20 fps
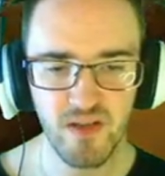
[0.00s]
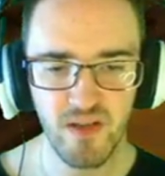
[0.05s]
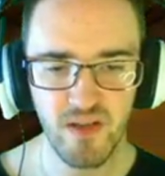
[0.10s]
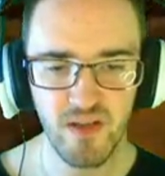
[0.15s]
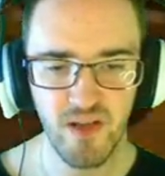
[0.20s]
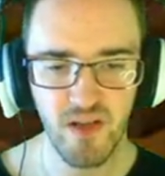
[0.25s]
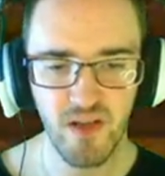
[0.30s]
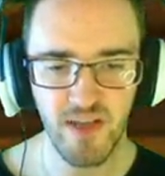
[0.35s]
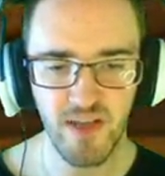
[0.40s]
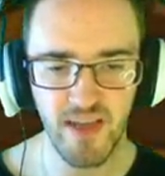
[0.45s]

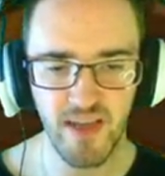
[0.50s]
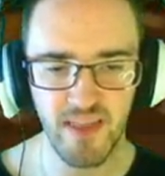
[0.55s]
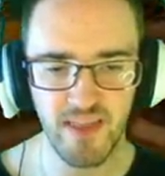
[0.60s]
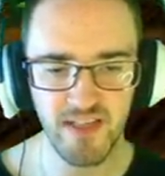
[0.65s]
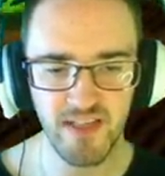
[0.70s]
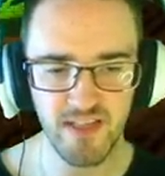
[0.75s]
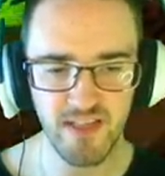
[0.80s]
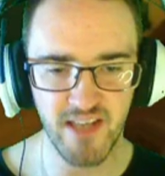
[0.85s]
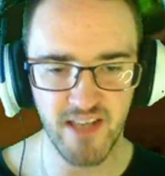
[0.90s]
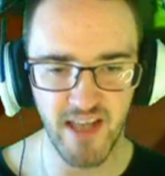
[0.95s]
Okay,
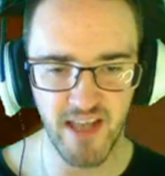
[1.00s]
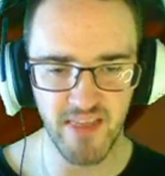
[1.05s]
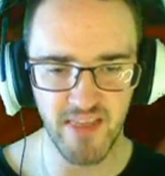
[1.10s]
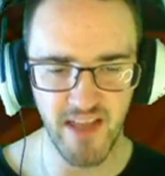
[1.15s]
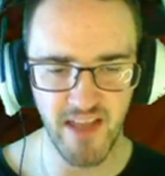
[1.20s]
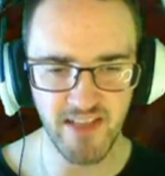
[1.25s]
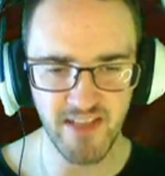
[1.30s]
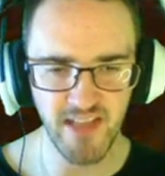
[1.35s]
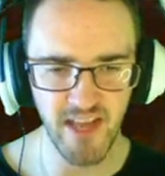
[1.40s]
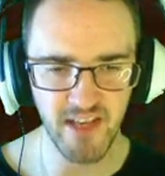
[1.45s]
this is
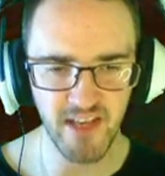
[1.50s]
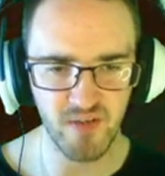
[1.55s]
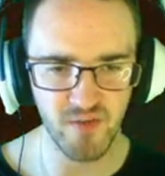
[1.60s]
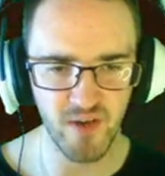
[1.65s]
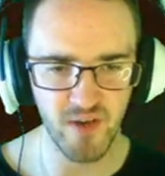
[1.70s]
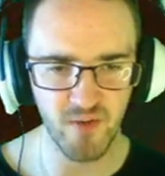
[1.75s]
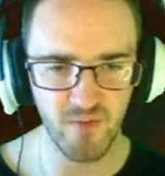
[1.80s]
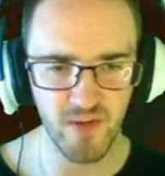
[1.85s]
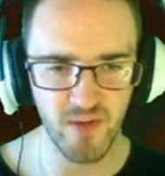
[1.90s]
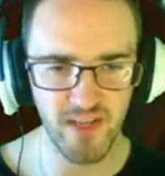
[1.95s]
that's actually
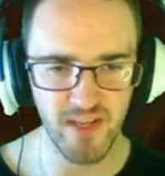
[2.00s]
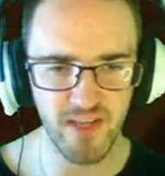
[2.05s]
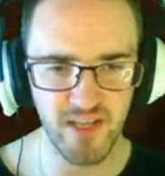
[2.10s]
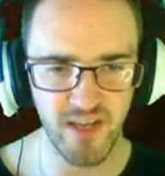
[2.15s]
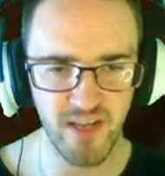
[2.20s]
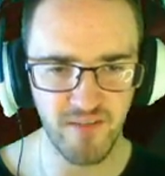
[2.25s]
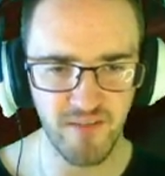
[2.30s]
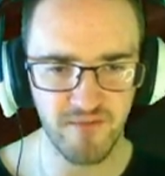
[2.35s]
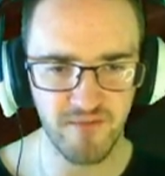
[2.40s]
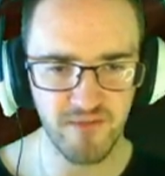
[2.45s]
a really
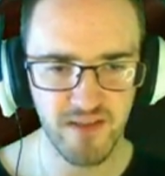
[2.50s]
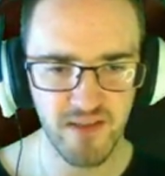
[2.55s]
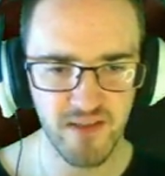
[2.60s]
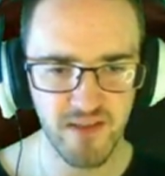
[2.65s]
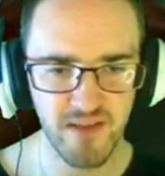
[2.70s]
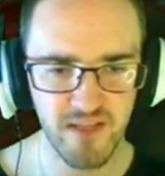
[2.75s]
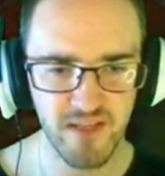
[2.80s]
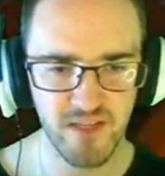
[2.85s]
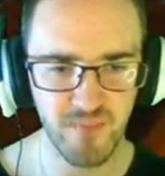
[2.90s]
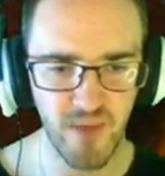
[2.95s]
tough
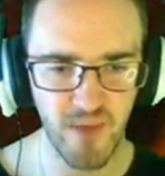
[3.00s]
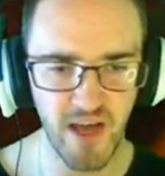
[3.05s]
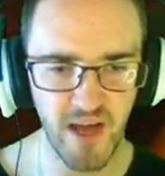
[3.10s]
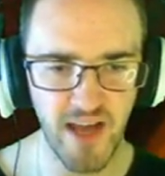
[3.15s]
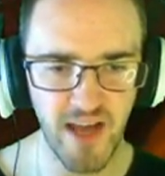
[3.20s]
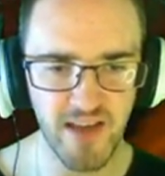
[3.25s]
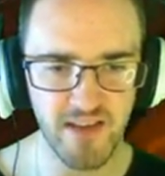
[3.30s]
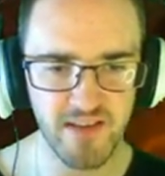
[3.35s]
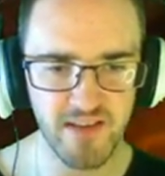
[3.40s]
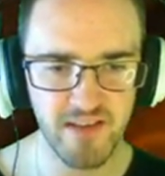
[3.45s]

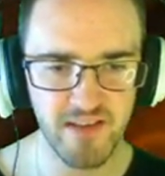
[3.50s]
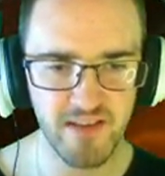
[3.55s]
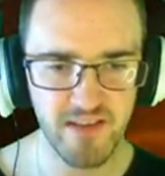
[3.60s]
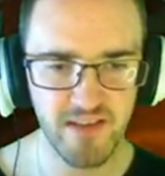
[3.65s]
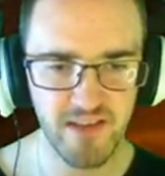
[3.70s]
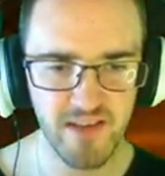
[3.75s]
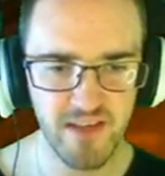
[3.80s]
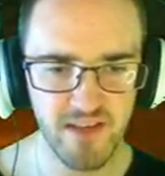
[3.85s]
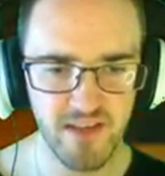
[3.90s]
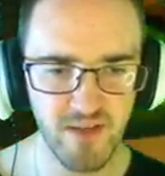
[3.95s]
spot
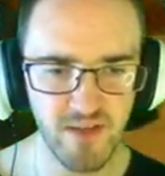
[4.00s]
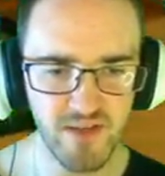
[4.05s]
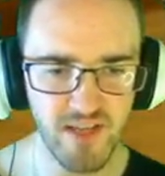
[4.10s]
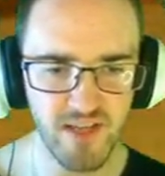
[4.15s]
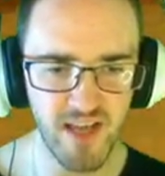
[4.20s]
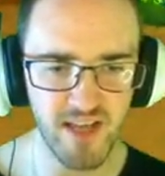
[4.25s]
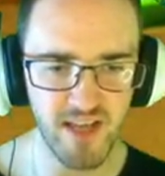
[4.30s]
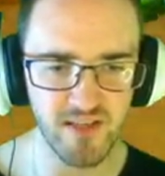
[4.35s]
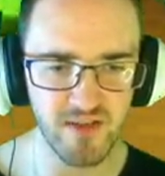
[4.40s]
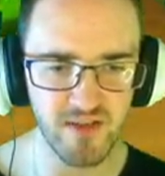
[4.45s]
because those
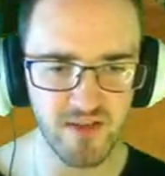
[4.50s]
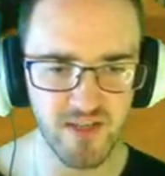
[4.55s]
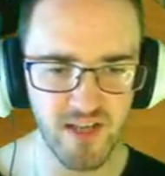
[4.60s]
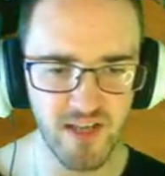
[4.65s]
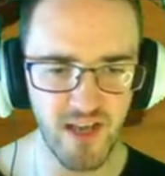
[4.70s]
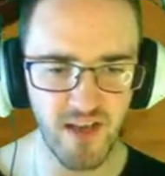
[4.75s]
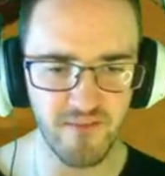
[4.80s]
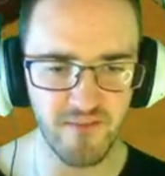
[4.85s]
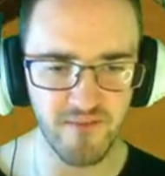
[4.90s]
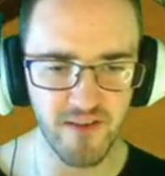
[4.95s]
guys are
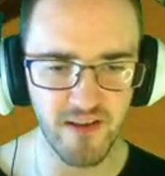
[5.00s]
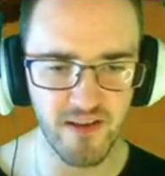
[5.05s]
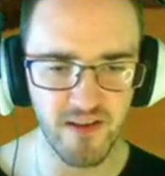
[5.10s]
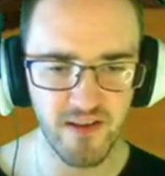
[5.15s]
tough and